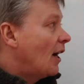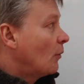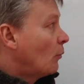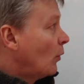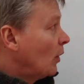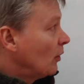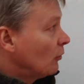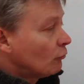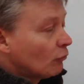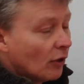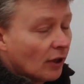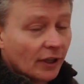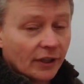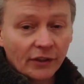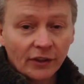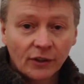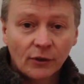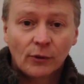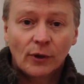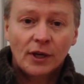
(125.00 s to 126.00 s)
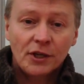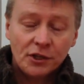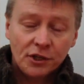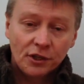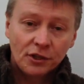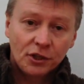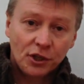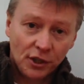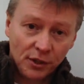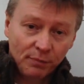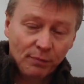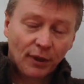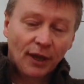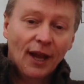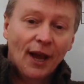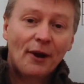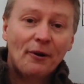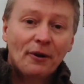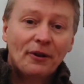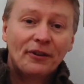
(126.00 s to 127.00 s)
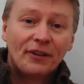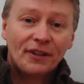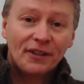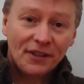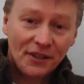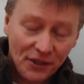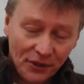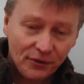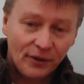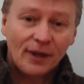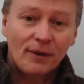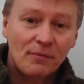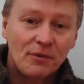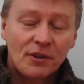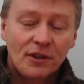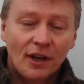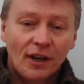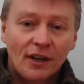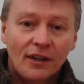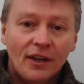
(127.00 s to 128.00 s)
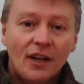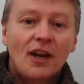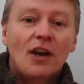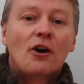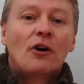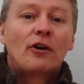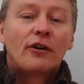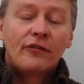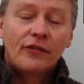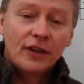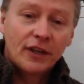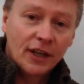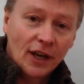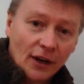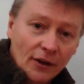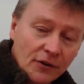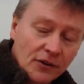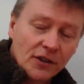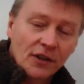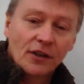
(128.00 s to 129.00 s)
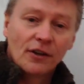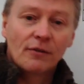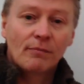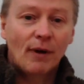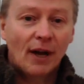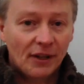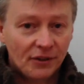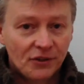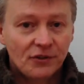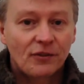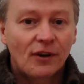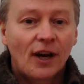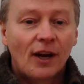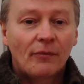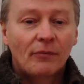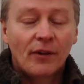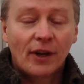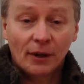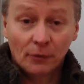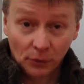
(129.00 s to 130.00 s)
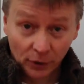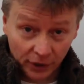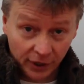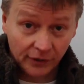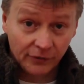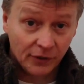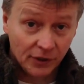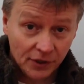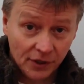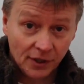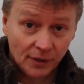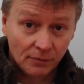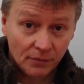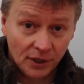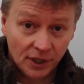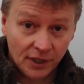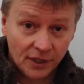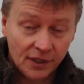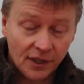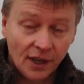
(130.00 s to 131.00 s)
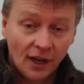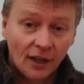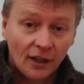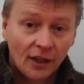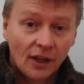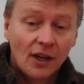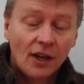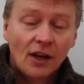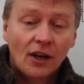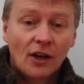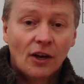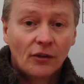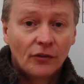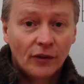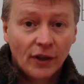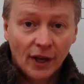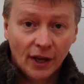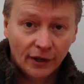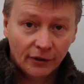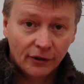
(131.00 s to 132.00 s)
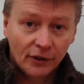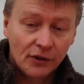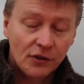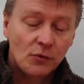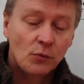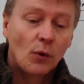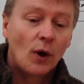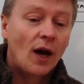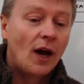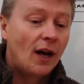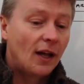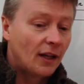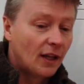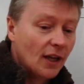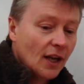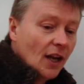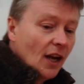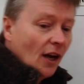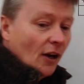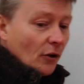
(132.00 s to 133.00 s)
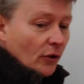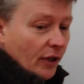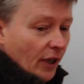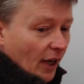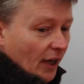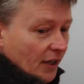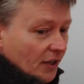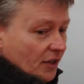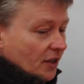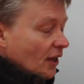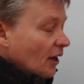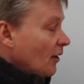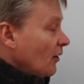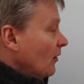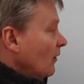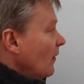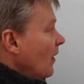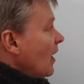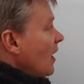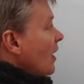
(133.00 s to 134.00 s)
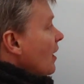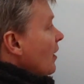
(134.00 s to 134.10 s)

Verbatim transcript: I will write the question just below in the description, or if you go to Maths that will give you some detail on there as well. Okay, so